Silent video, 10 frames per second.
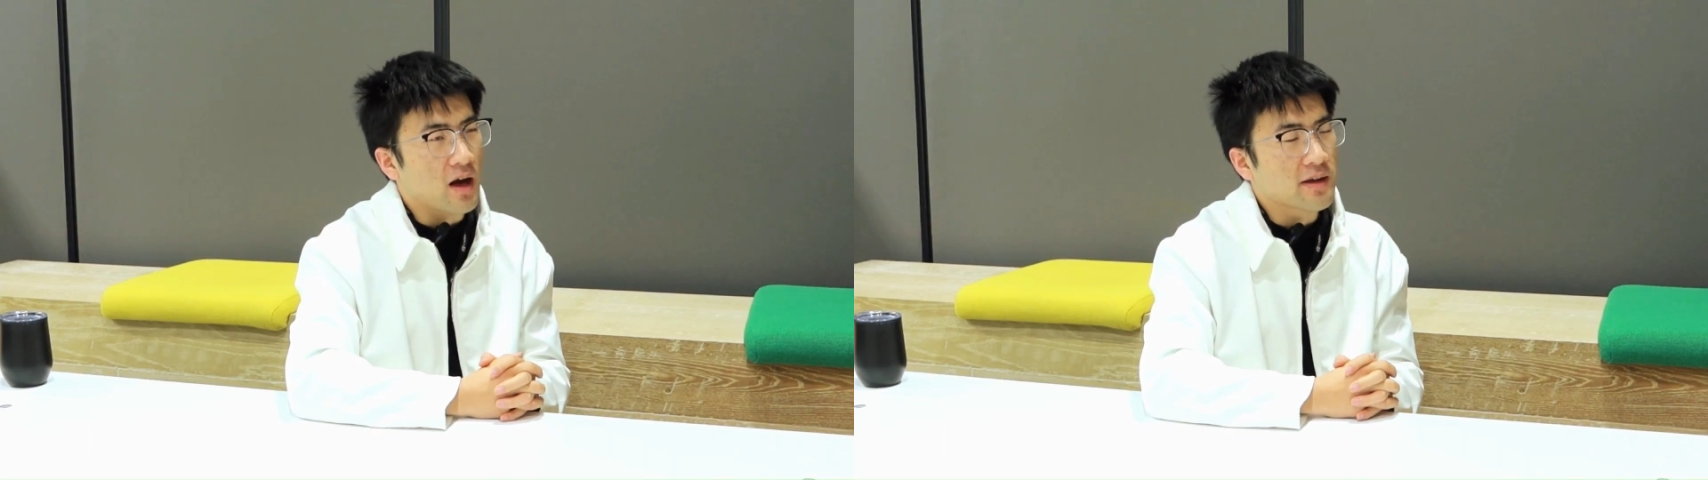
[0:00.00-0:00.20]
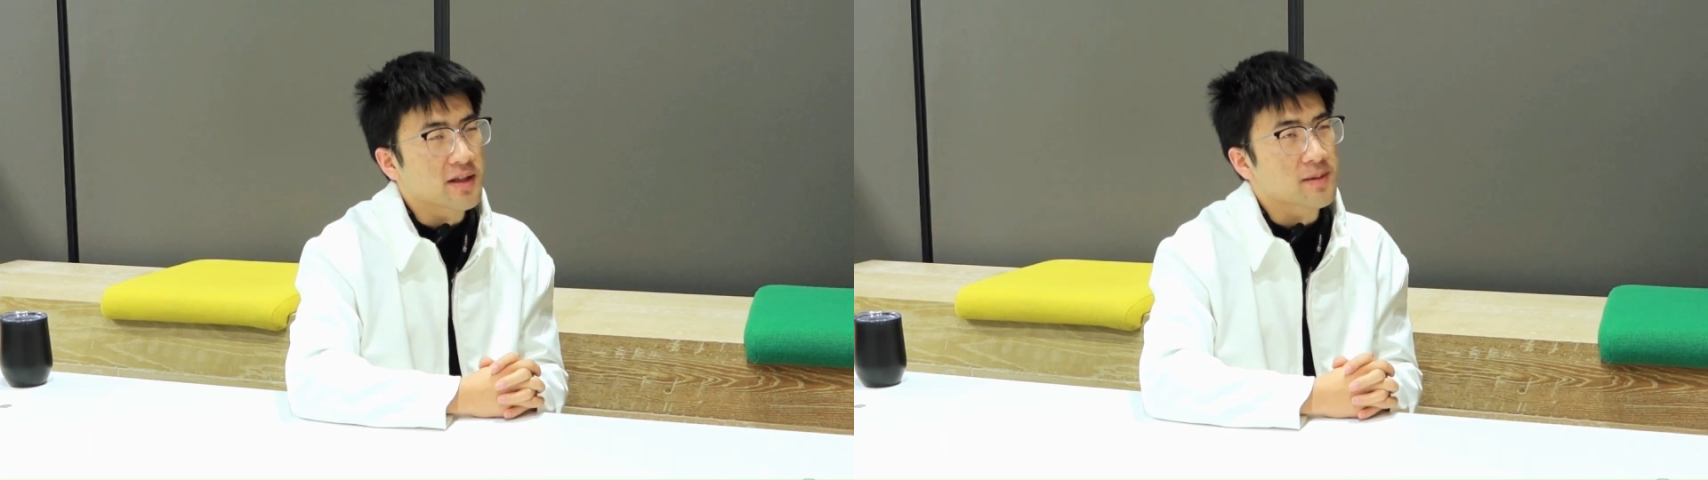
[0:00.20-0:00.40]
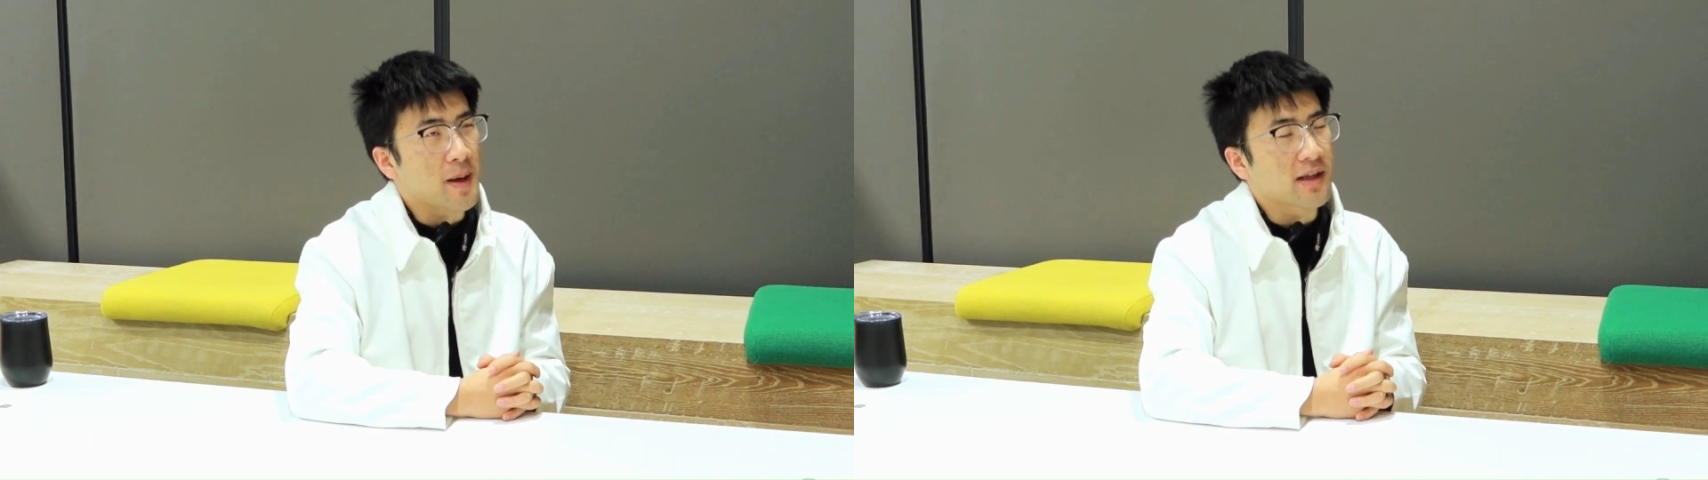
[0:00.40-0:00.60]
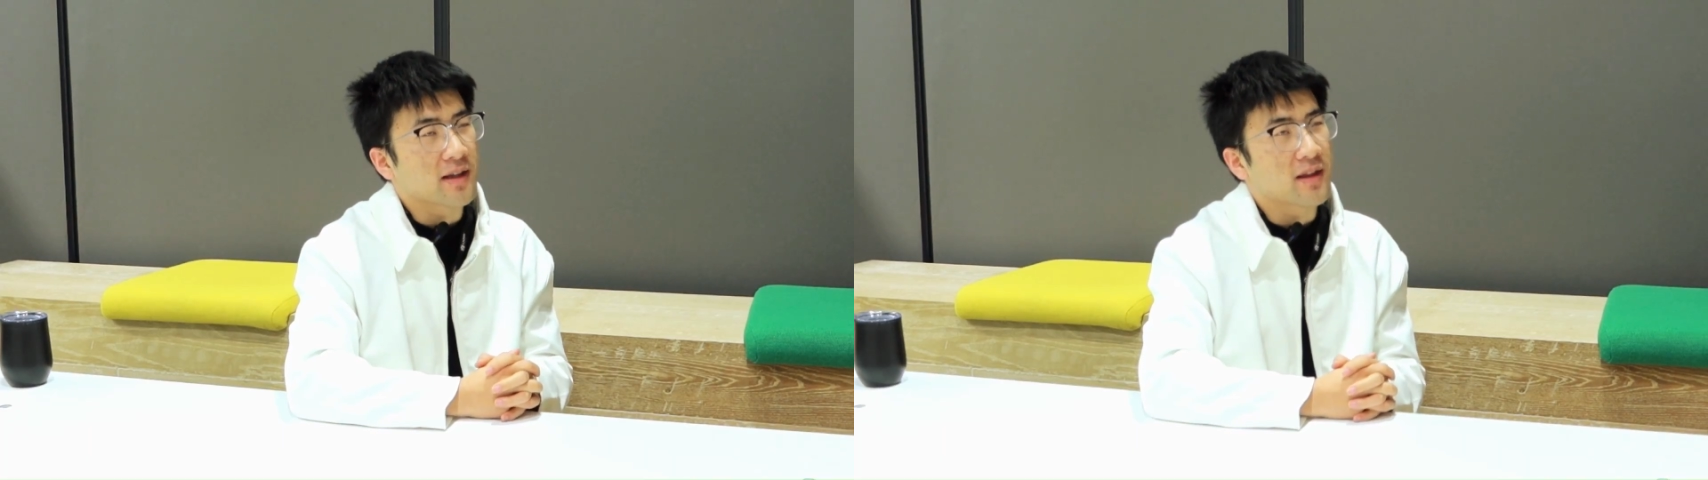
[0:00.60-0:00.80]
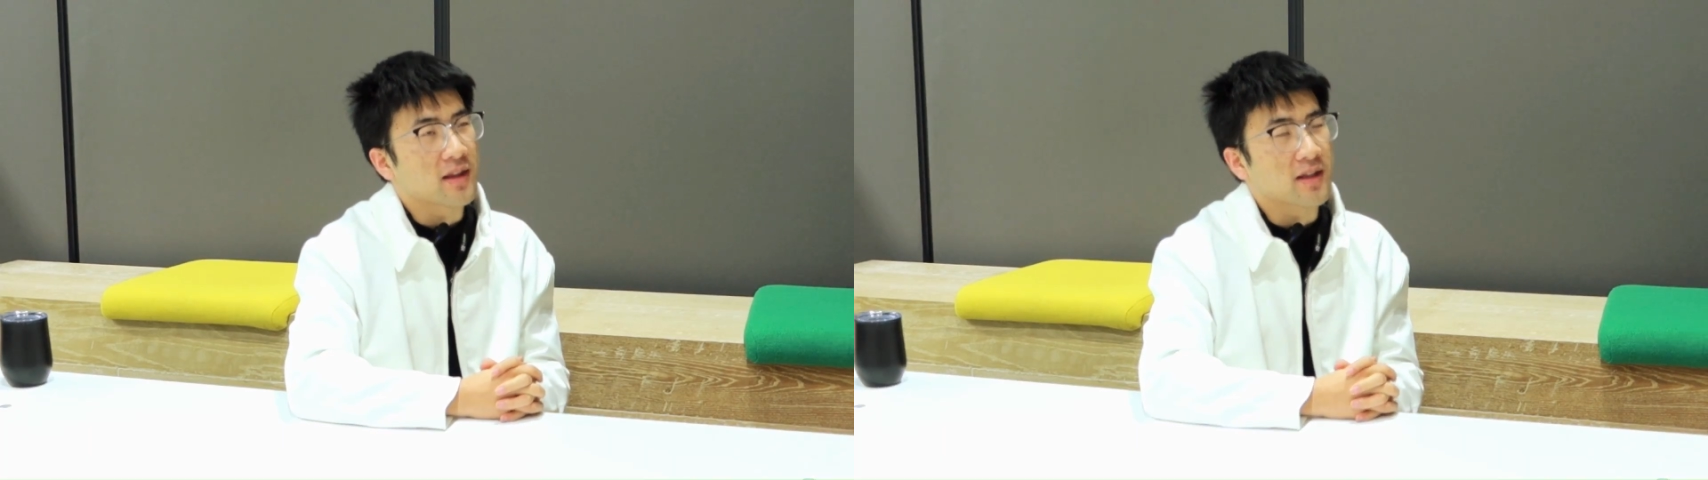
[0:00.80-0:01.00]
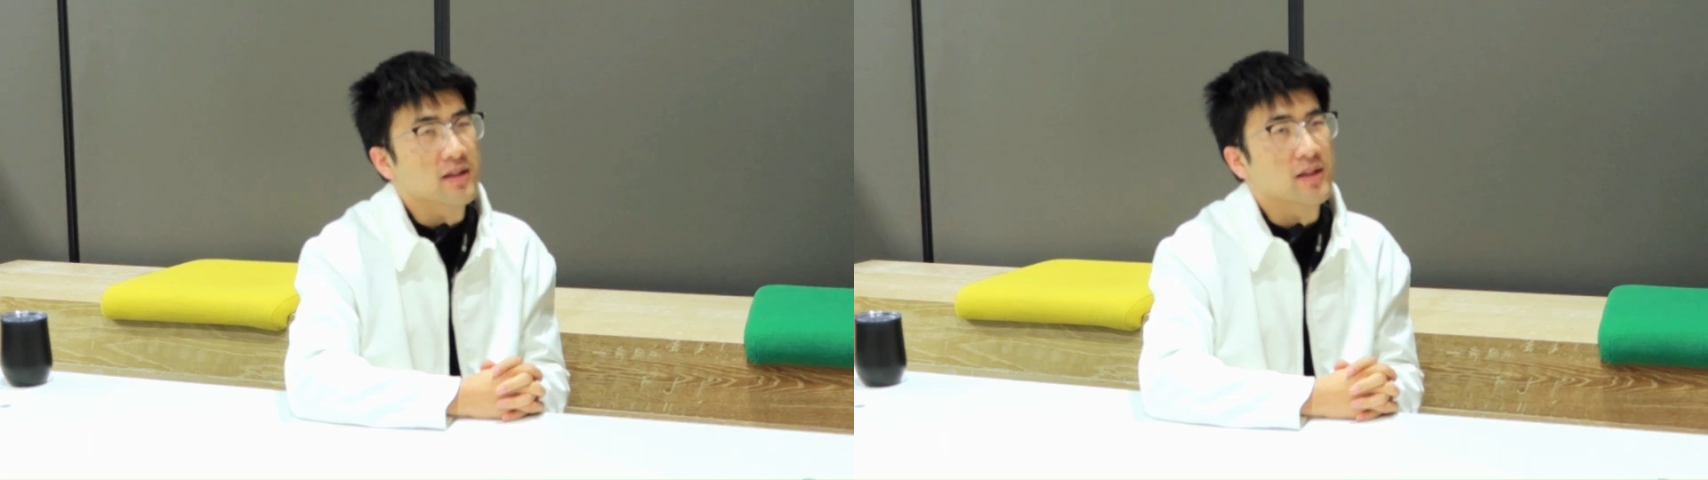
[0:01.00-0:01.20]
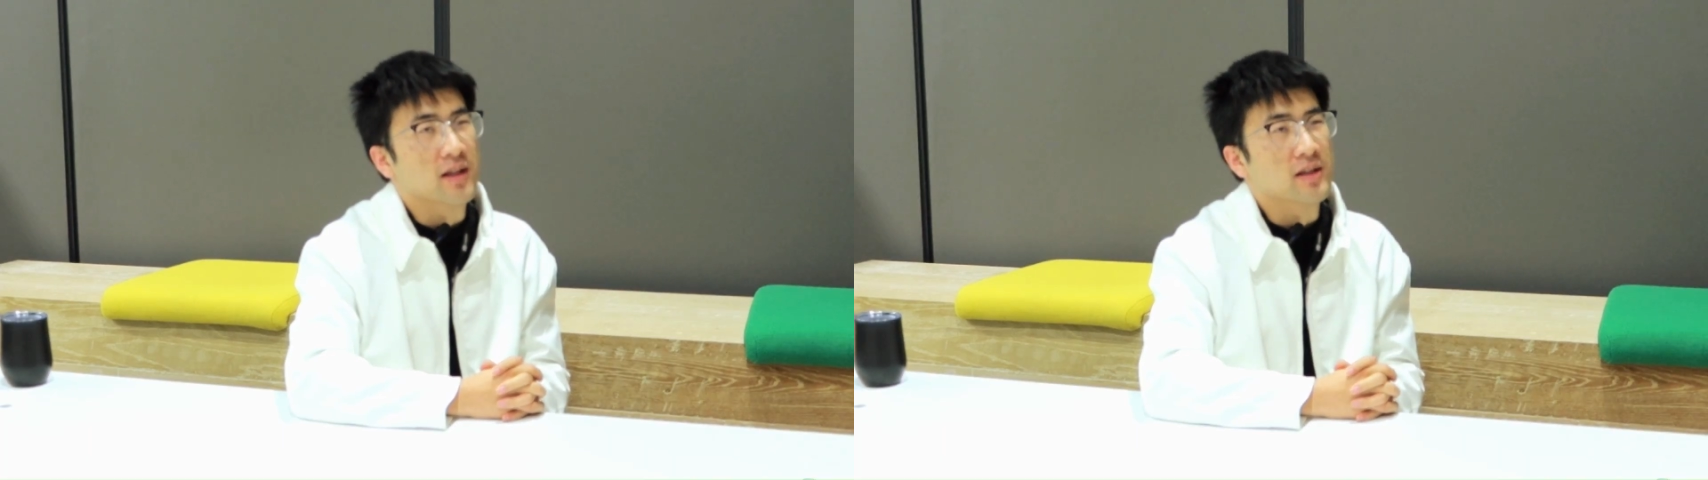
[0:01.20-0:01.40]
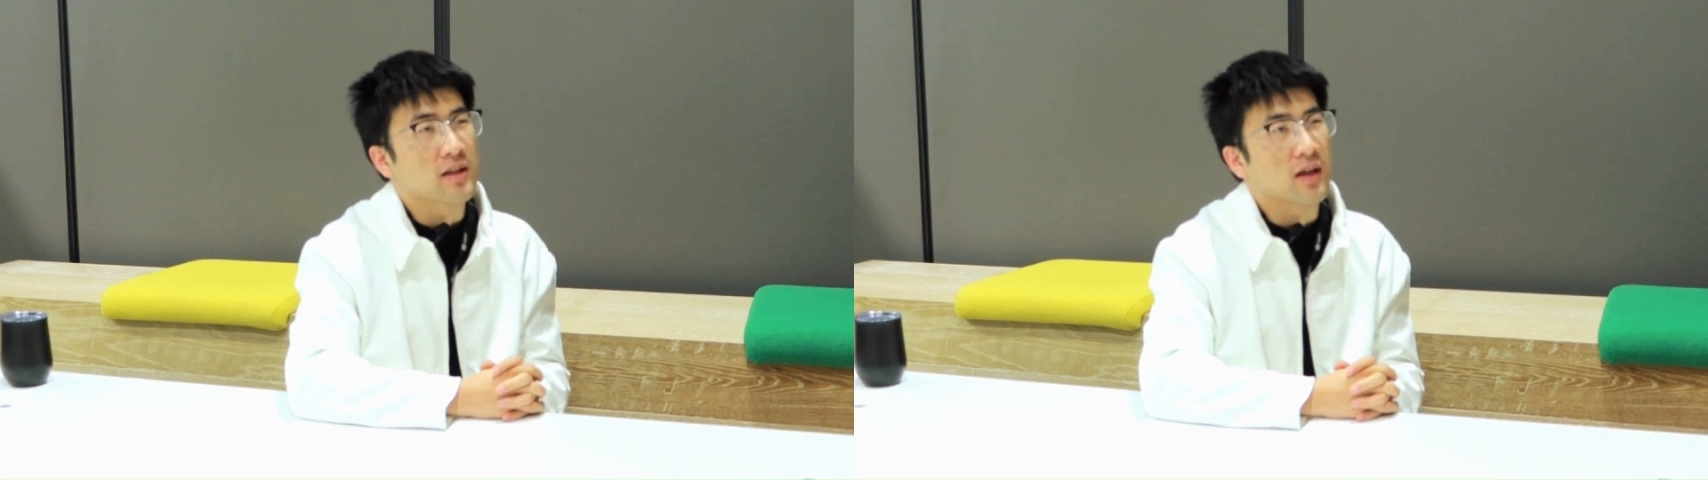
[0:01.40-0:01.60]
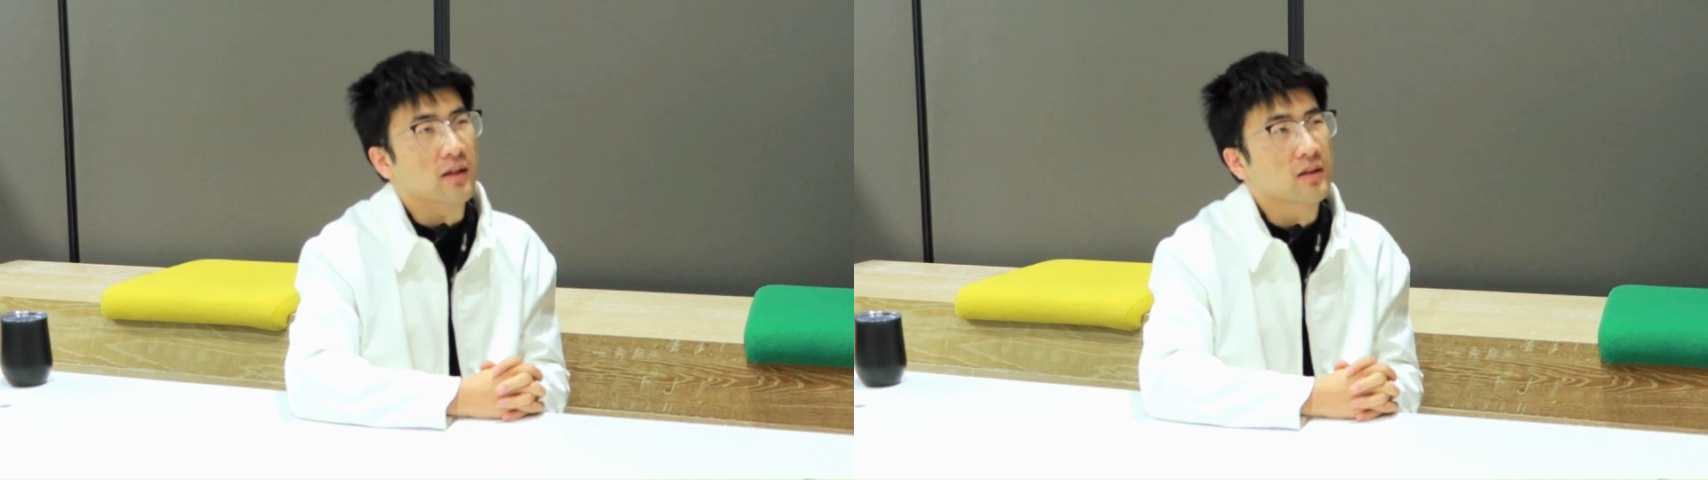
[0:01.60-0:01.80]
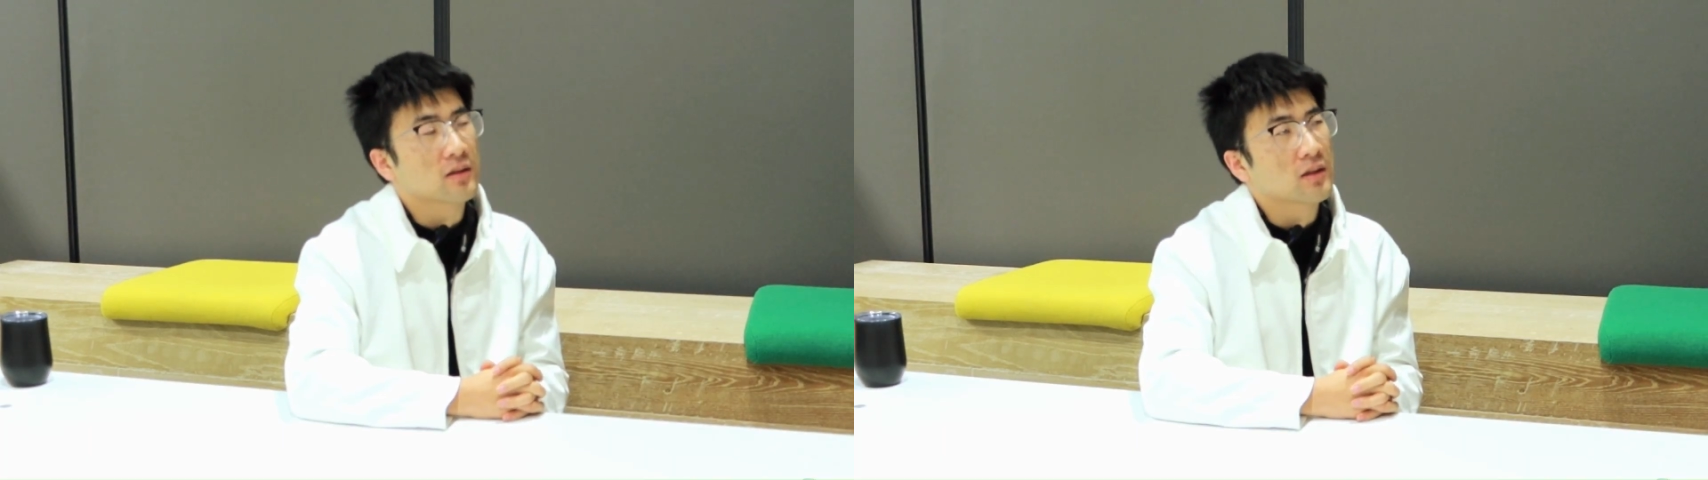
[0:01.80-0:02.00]
unexpected things is
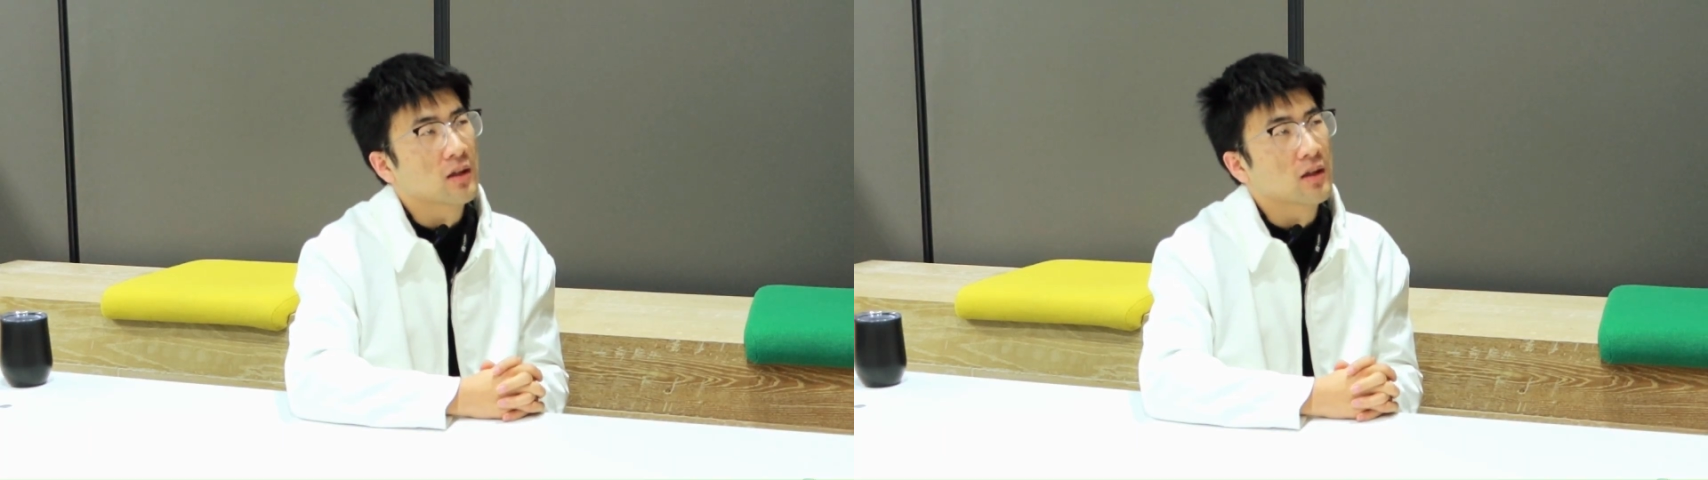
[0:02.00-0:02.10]
like